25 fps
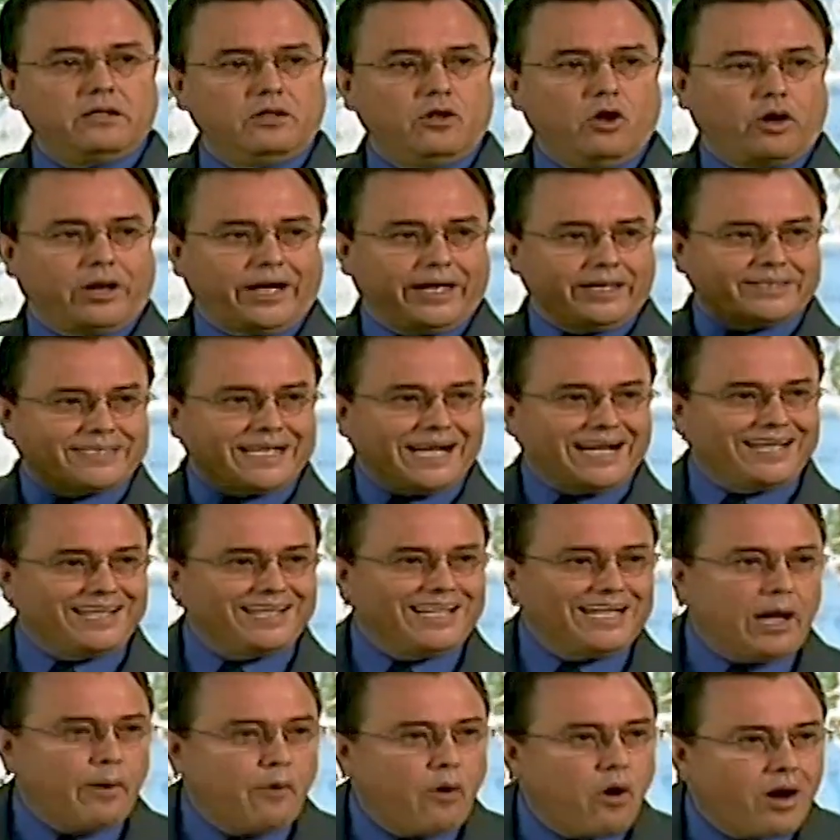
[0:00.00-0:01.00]
What comes
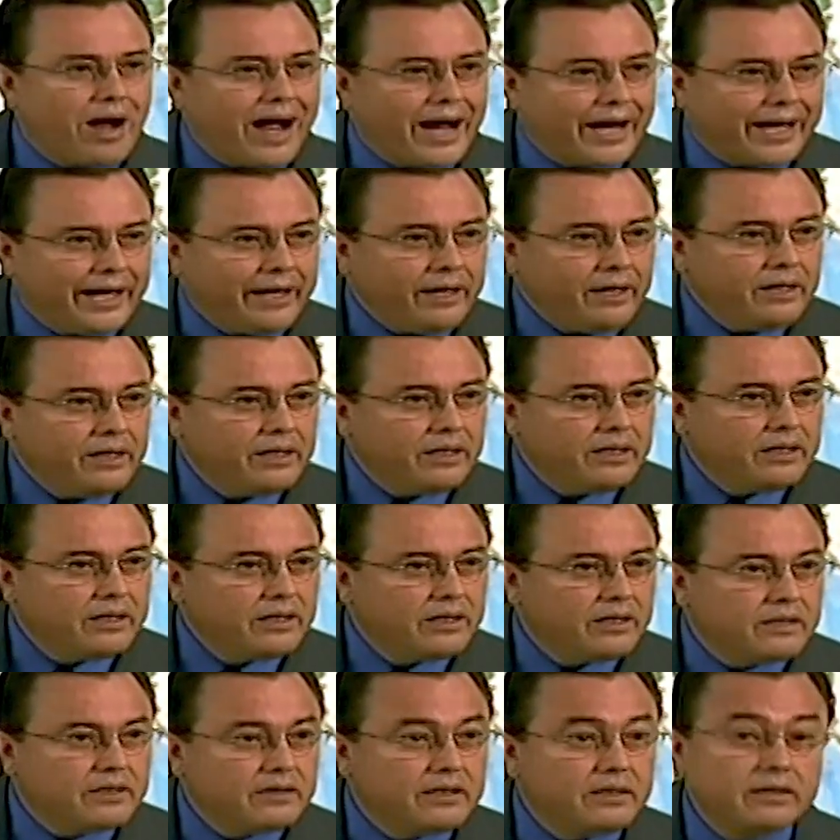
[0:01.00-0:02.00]
out of the mouth? What?
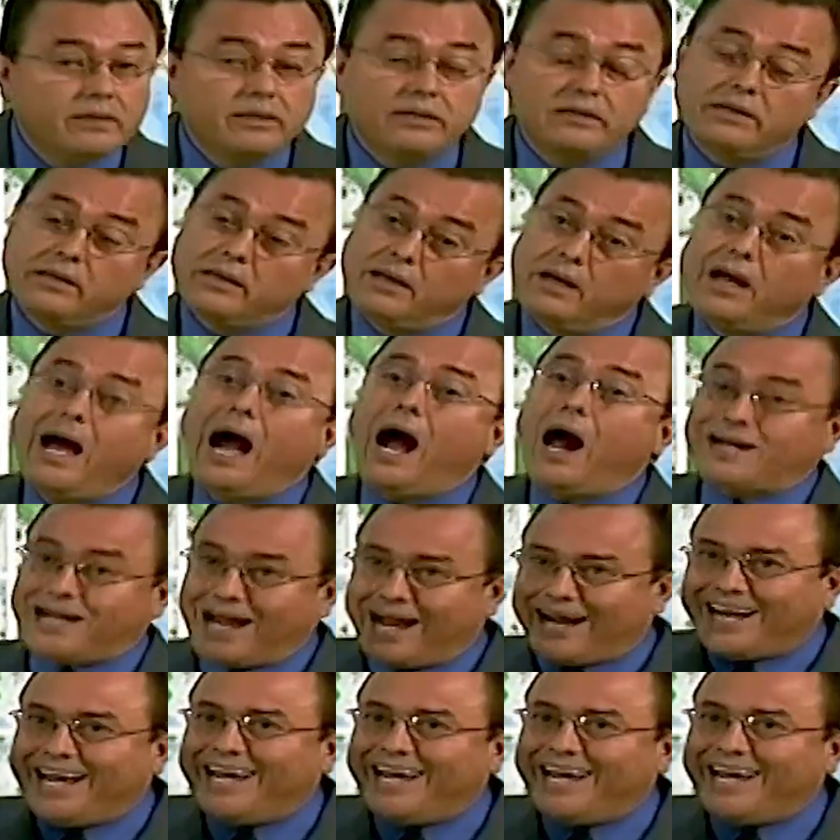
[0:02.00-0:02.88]
Now,